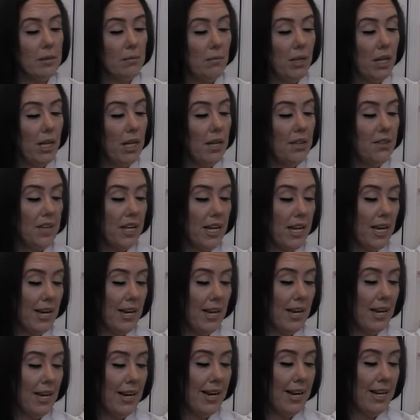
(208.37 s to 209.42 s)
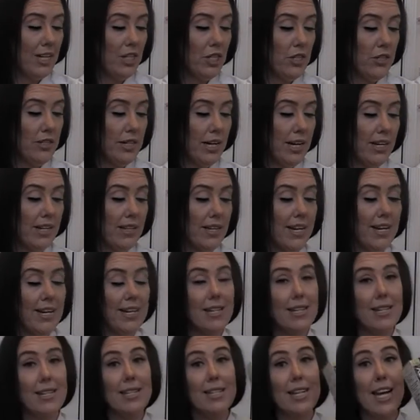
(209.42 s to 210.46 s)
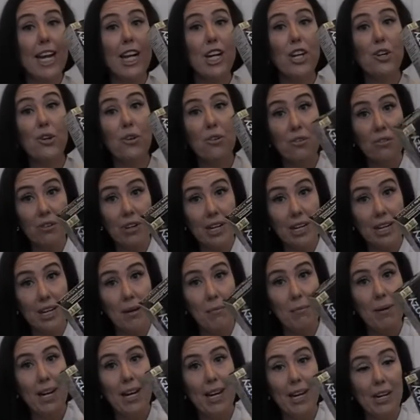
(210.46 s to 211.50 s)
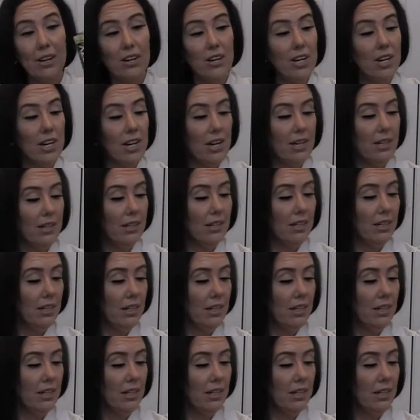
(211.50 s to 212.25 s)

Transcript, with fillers: a month and I do like that it is a cream hair color.